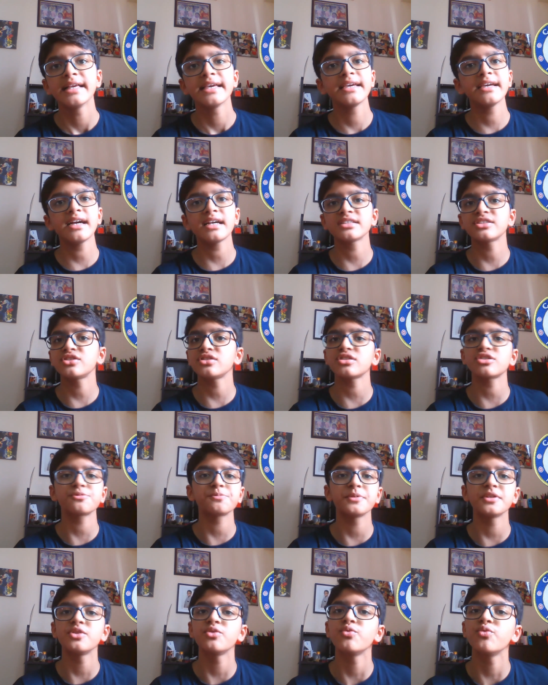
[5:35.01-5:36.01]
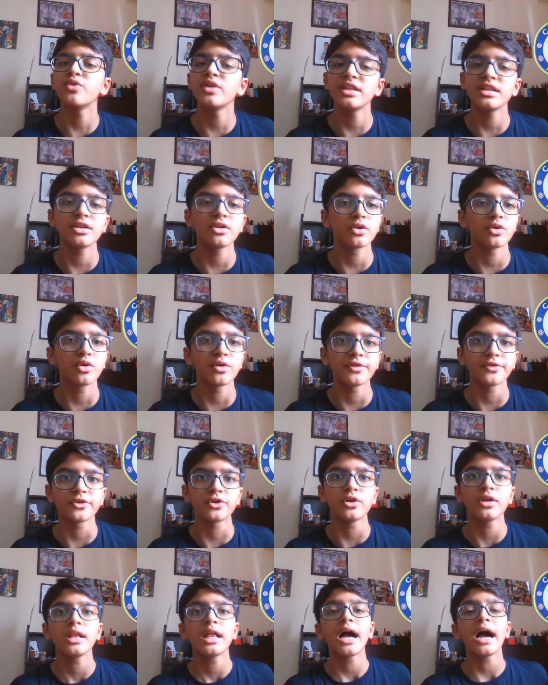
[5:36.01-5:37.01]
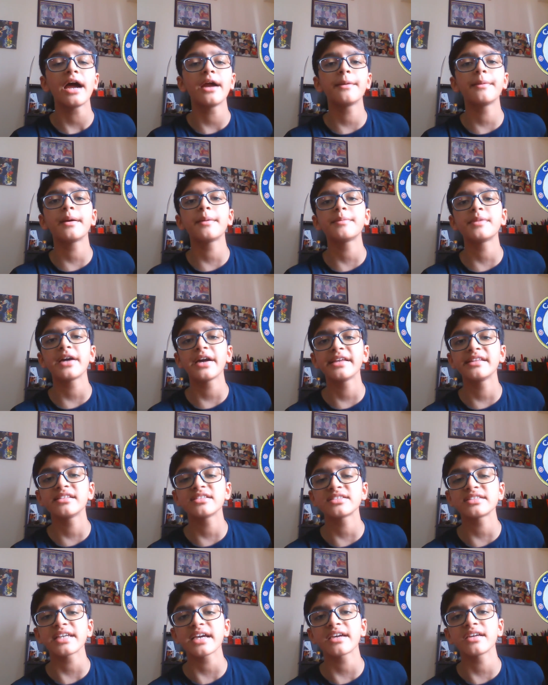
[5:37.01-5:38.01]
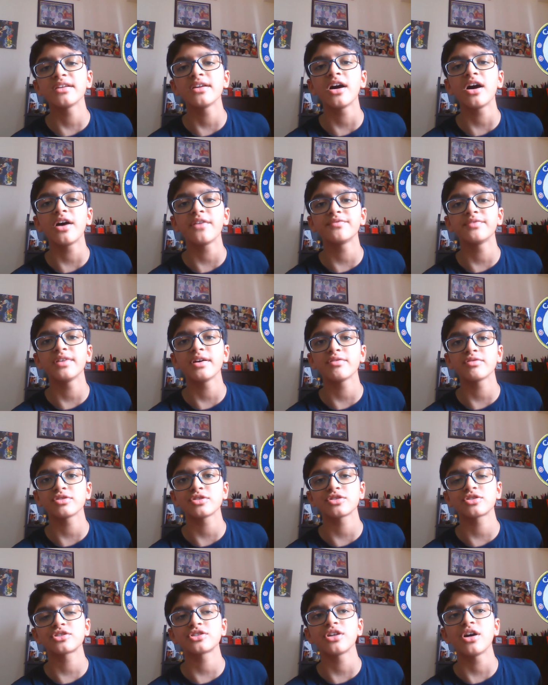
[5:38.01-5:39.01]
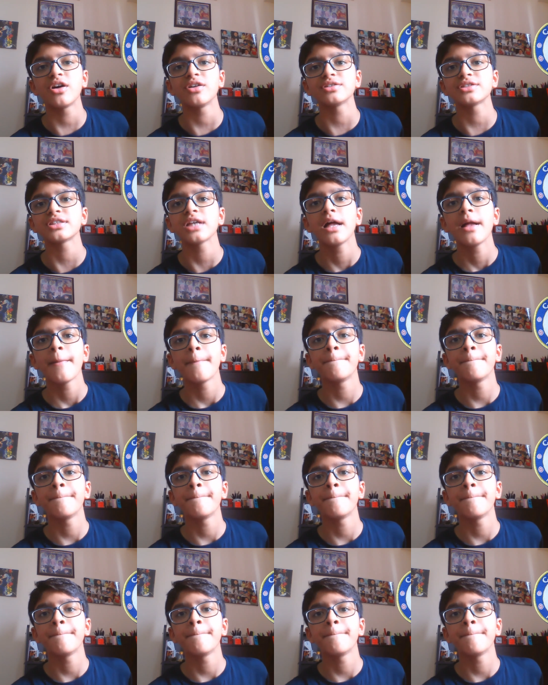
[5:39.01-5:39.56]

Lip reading: He has just been really good overall. I remember in the second half, there was a chance.